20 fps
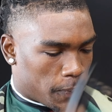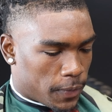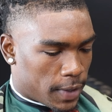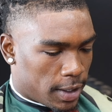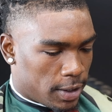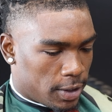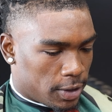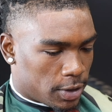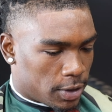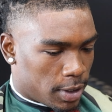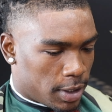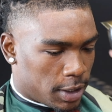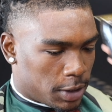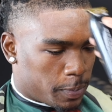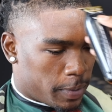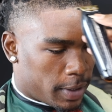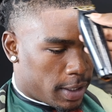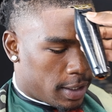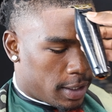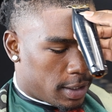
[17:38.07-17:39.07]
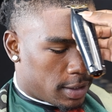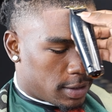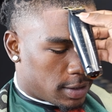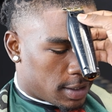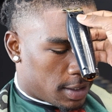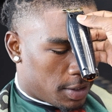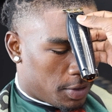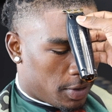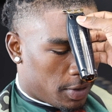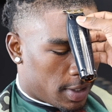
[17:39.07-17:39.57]
I looked at his page,
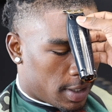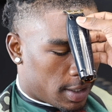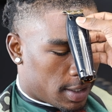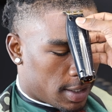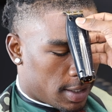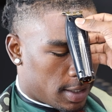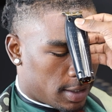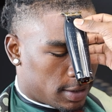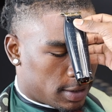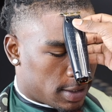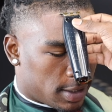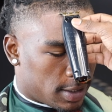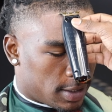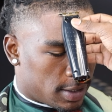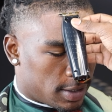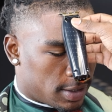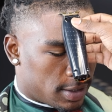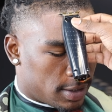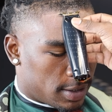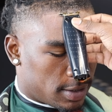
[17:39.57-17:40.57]
and you had cut his hair.